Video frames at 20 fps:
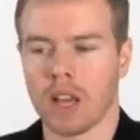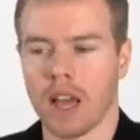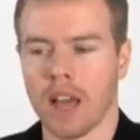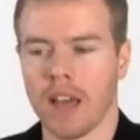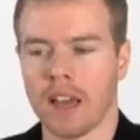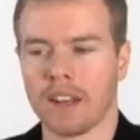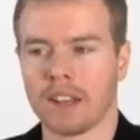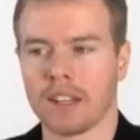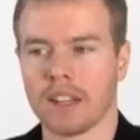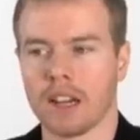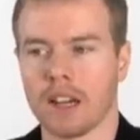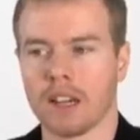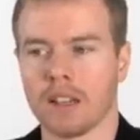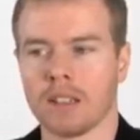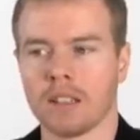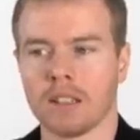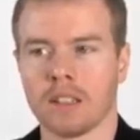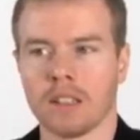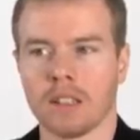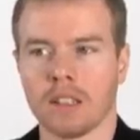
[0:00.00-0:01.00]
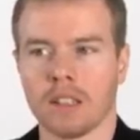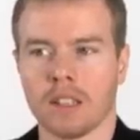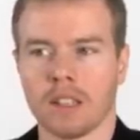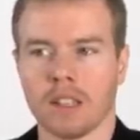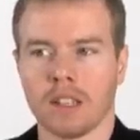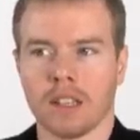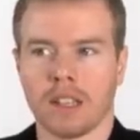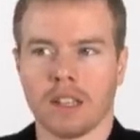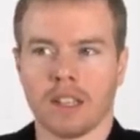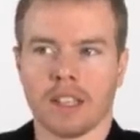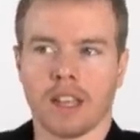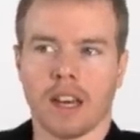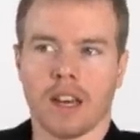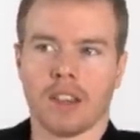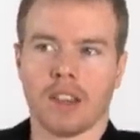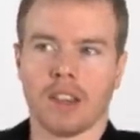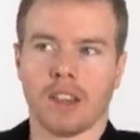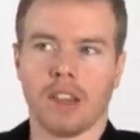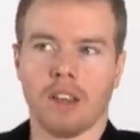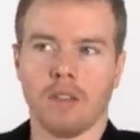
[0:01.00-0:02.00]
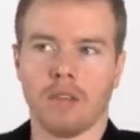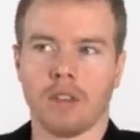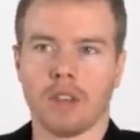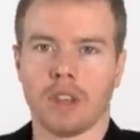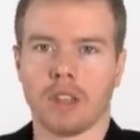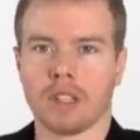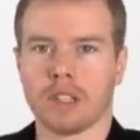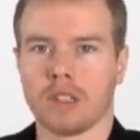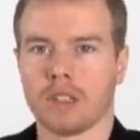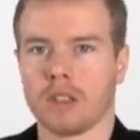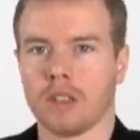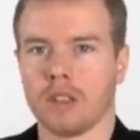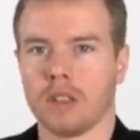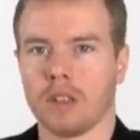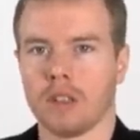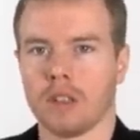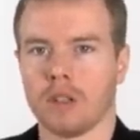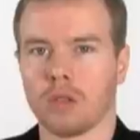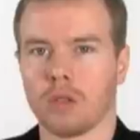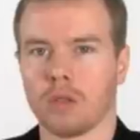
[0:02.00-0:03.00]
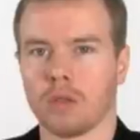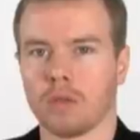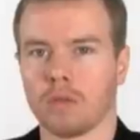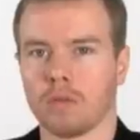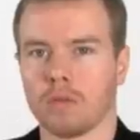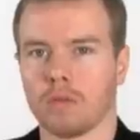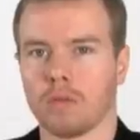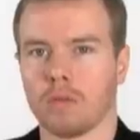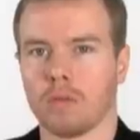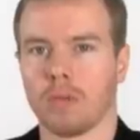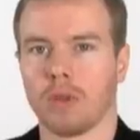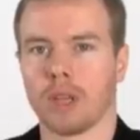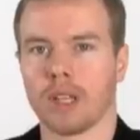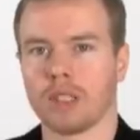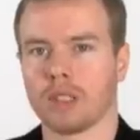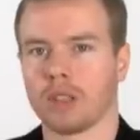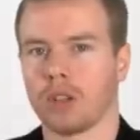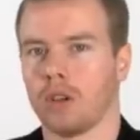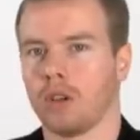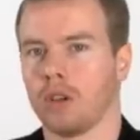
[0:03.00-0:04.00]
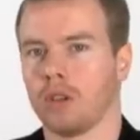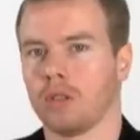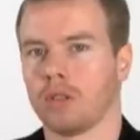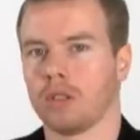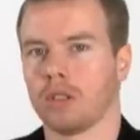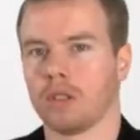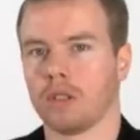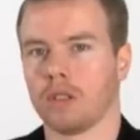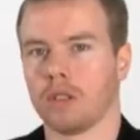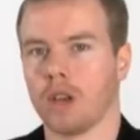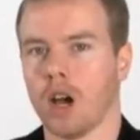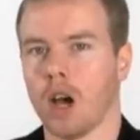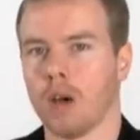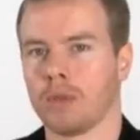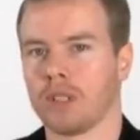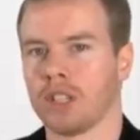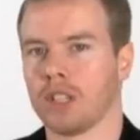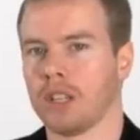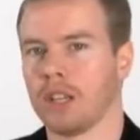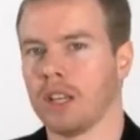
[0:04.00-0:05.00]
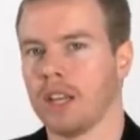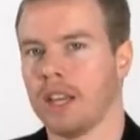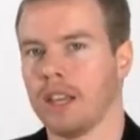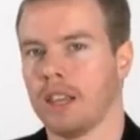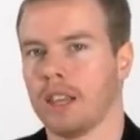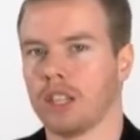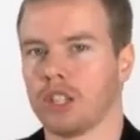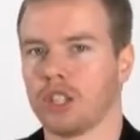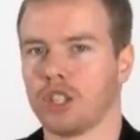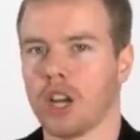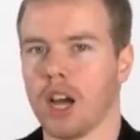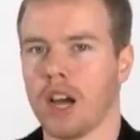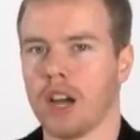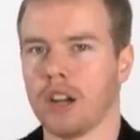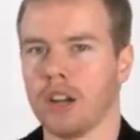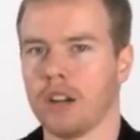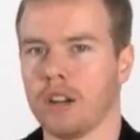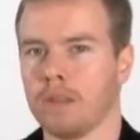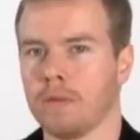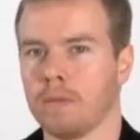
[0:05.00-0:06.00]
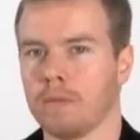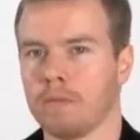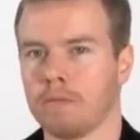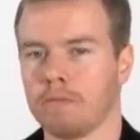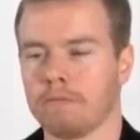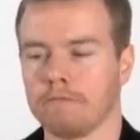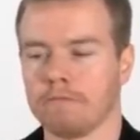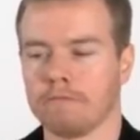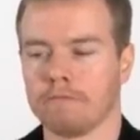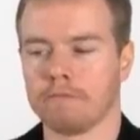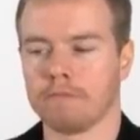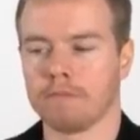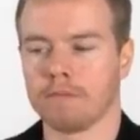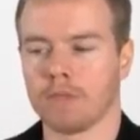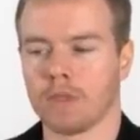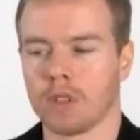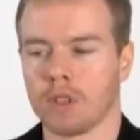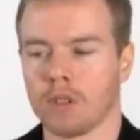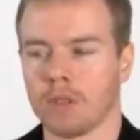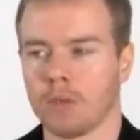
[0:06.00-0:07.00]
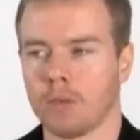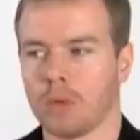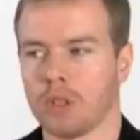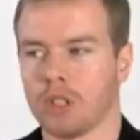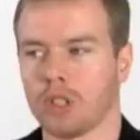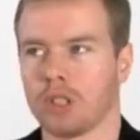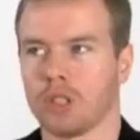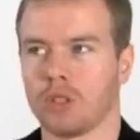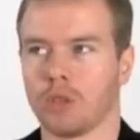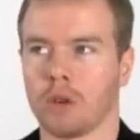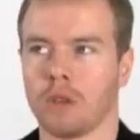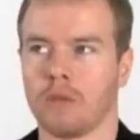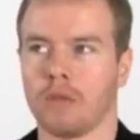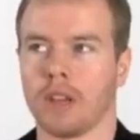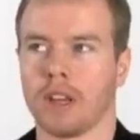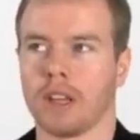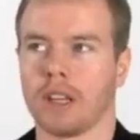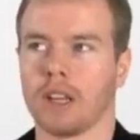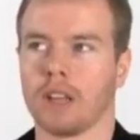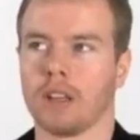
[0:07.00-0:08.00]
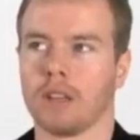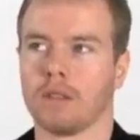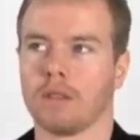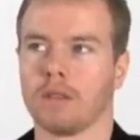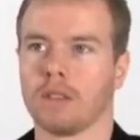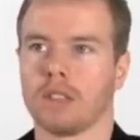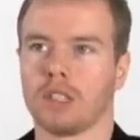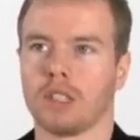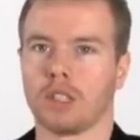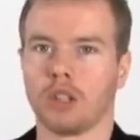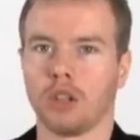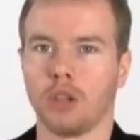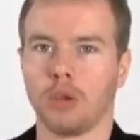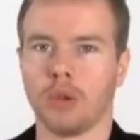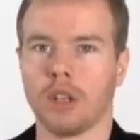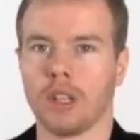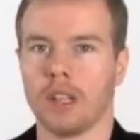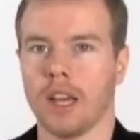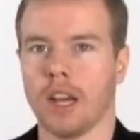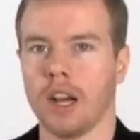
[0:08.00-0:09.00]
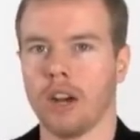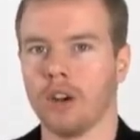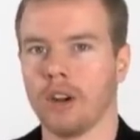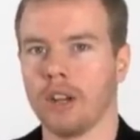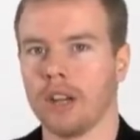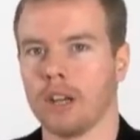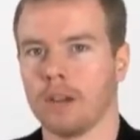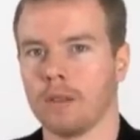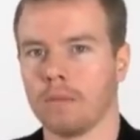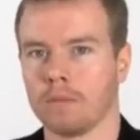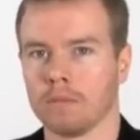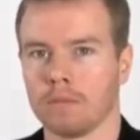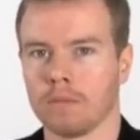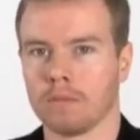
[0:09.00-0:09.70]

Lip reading: And yeah, they live in this little place called Hobbiton in the Shire, which is sort of like a secluded area